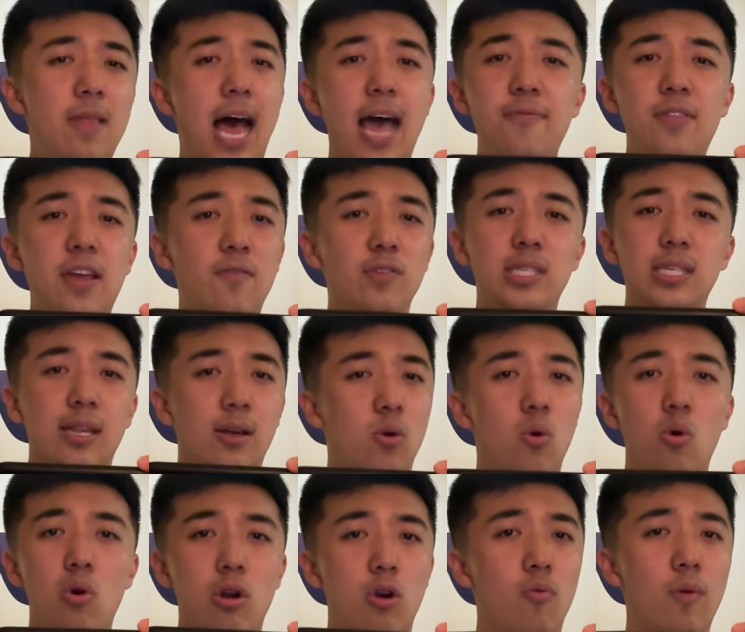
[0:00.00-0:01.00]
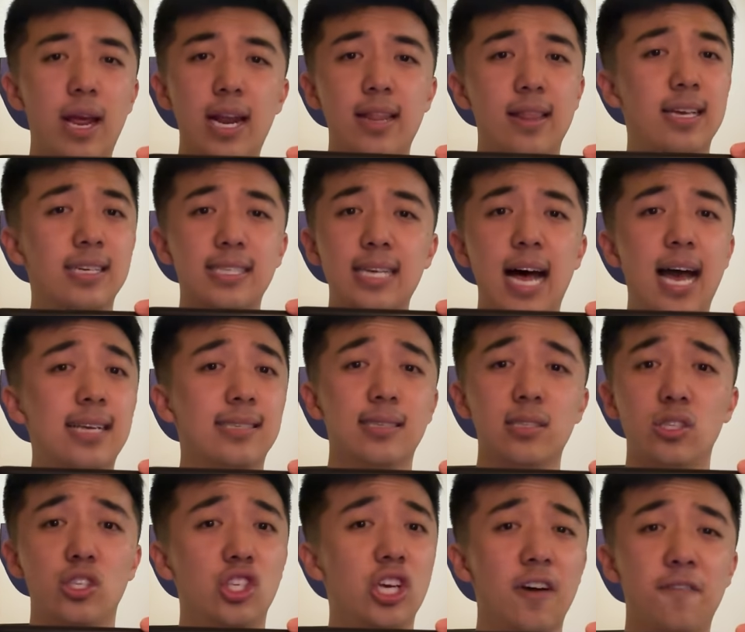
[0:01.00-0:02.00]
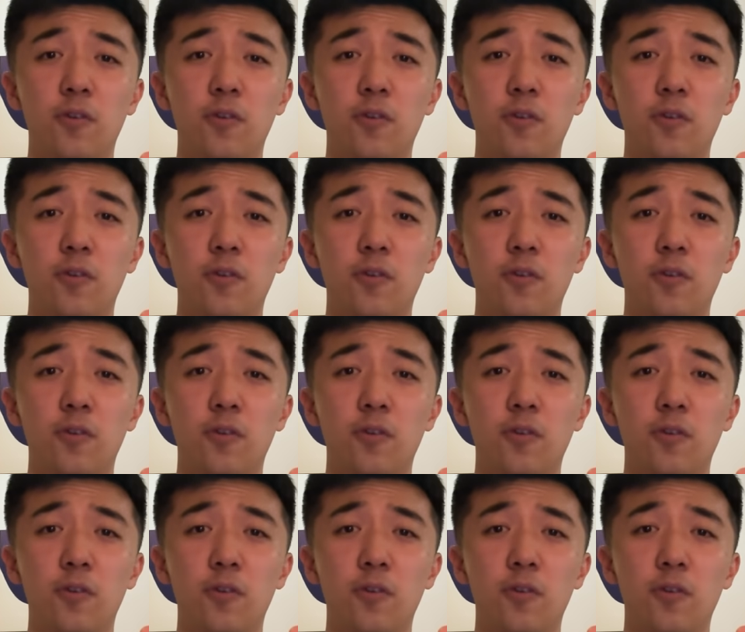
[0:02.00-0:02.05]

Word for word: I've never seen a corner rated this high since Jeff